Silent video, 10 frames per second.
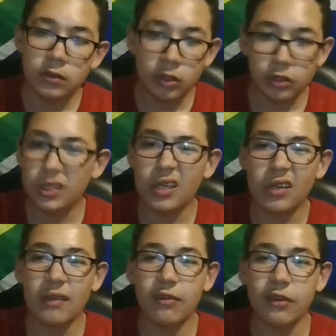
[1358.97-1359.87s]
Luton
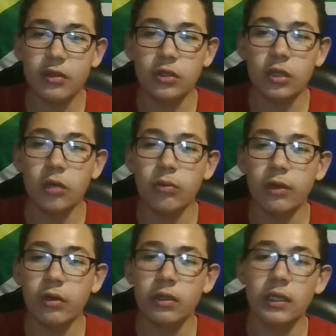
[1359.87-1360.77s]
have a good home
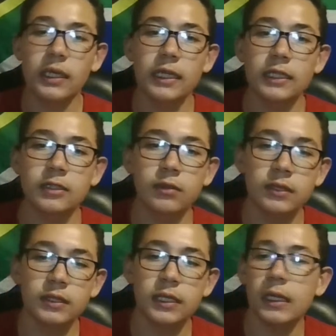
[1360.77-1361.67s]
record against
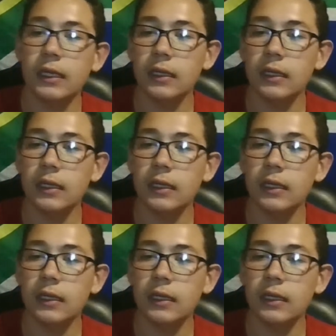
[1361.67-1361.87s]
Swansea.